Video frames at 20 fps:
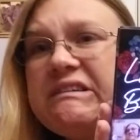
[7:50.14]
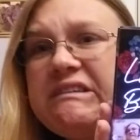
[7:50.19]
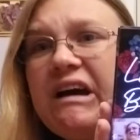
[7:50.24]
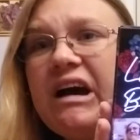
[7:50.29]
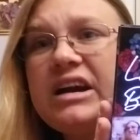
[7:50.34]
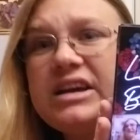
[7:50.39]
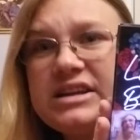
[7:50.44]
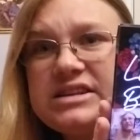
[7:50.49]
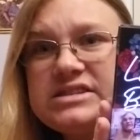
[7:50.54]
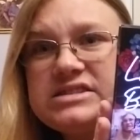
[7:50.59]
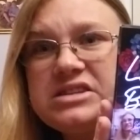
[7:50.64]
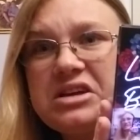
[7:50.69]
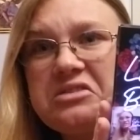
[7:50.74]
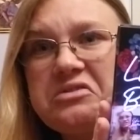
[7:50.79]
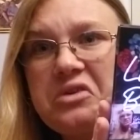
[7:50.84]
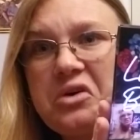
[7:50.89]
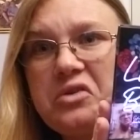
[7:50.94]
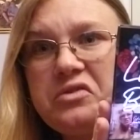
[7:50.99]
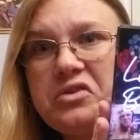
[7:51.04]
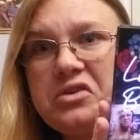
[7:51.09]
knocking
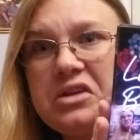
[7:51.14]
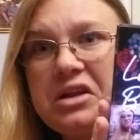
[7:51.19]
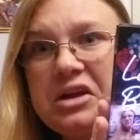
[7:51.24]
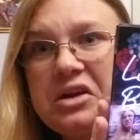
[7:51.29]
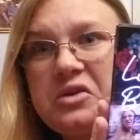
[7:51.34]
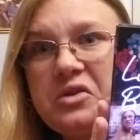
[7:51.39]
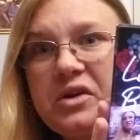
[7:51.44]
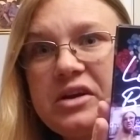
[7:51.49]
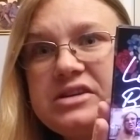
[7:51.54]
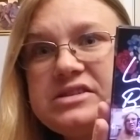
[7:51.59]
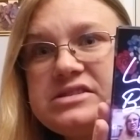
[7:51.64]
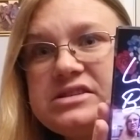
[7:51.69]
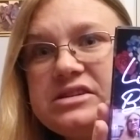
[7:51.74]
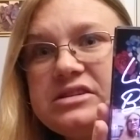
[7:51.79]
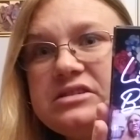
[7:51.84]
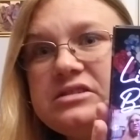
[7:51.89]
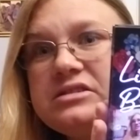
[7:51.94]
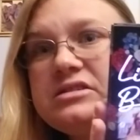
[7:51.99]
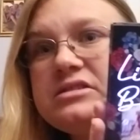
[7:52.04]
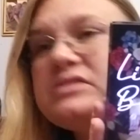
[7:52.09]
stuff over like
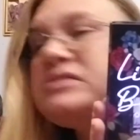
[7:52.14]
crazy.